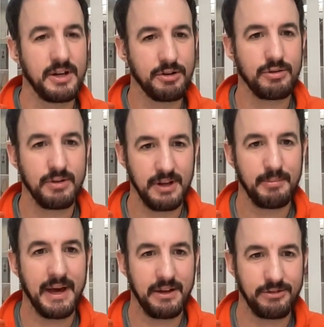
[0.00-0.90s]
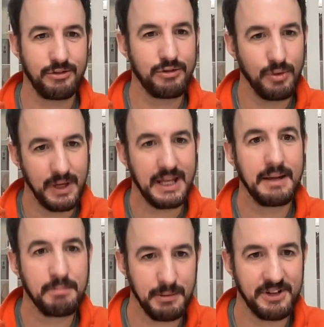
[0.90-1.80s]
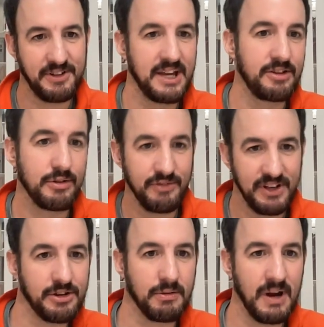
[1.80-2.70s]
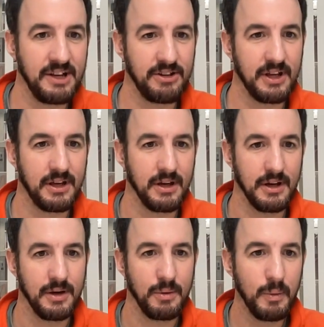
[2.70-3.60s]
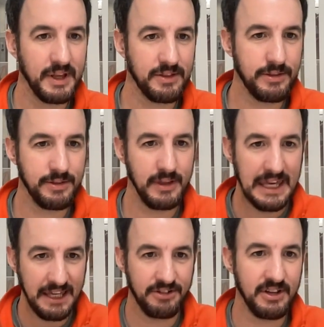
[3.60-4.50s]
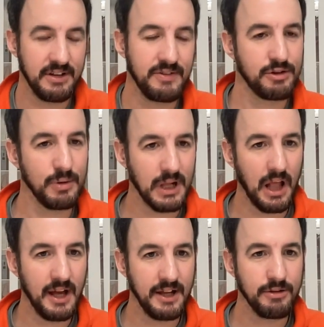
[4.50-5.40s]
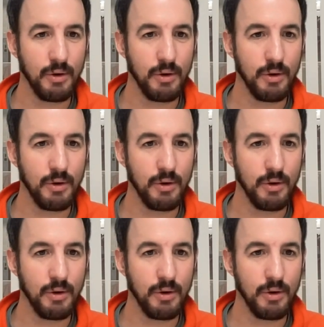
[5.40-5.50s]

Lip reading: You're talking about doing an implementation of integrating with each individual client.